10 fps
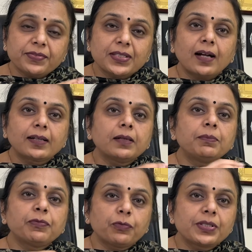started
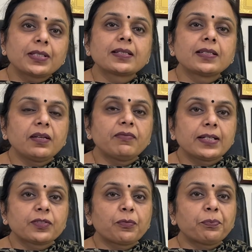before 16
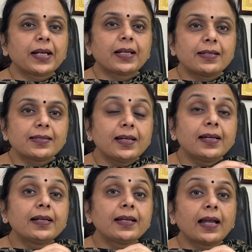weeks of pregnancy,
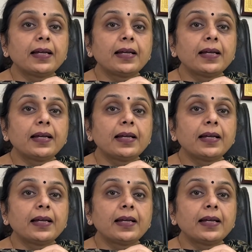it can